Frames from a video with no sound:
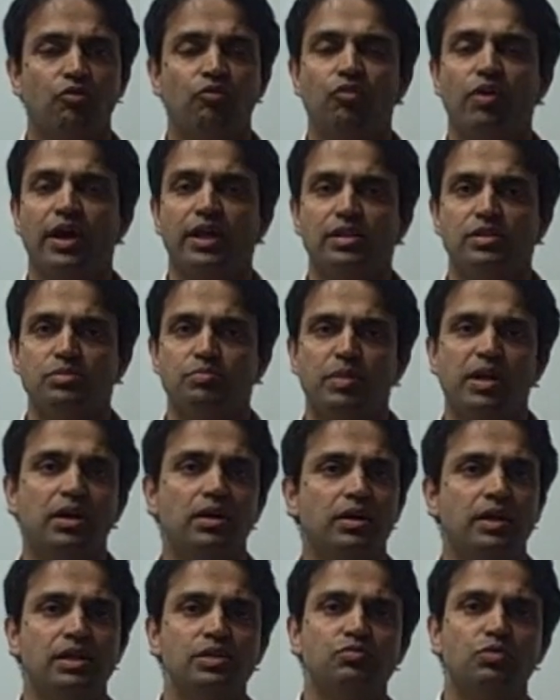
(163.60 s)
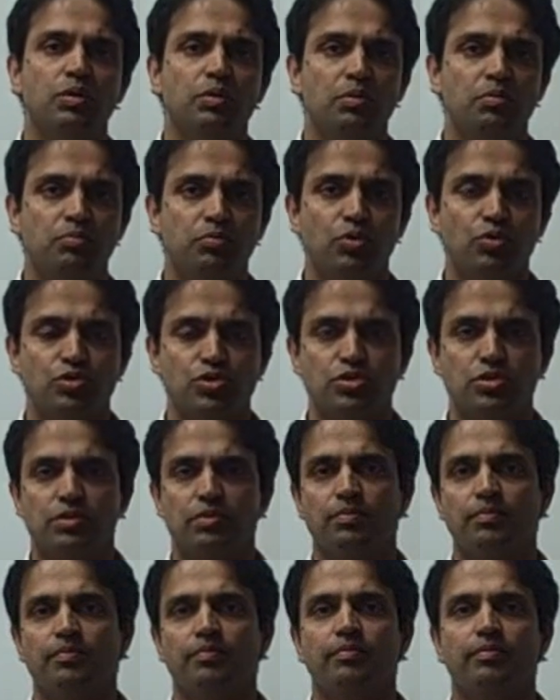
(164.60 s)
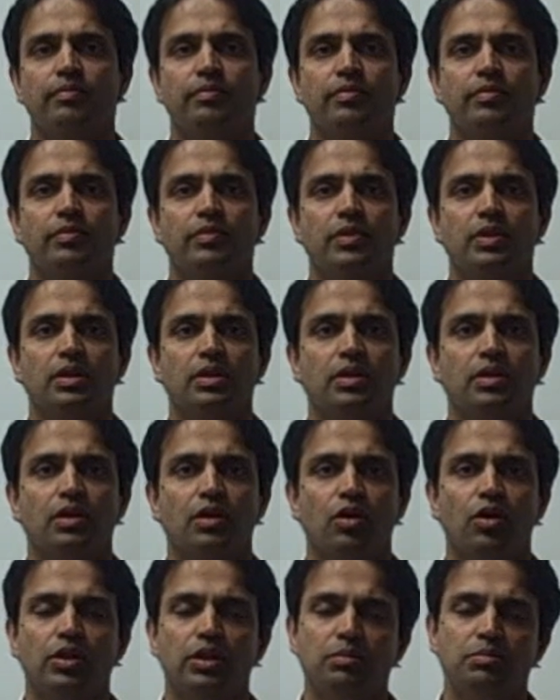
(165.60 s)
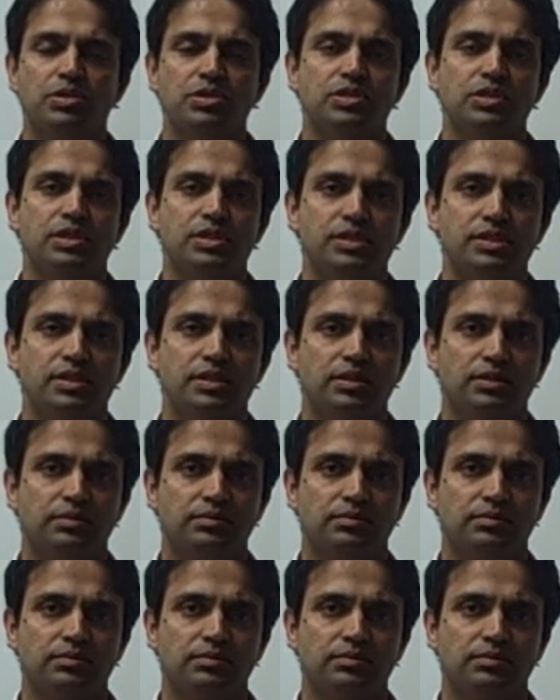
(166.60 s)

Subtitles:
fines, penalties would be imposed on the business.